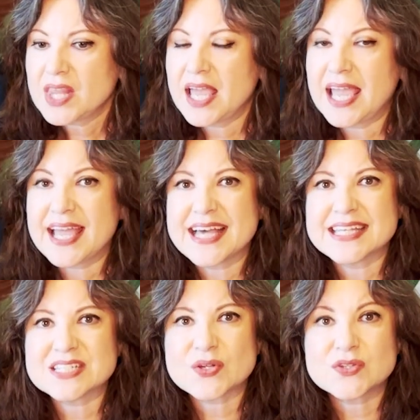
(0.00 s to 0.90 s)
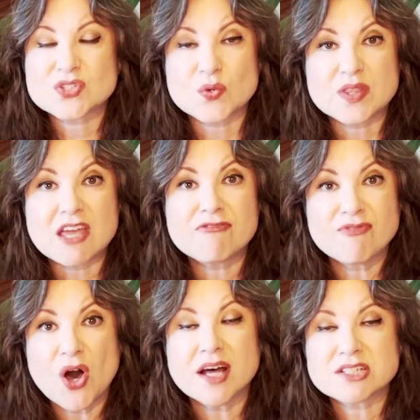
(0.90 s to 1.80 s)
And so they
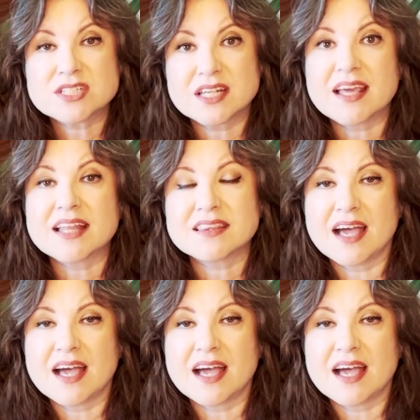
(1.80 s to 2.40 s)
fought to get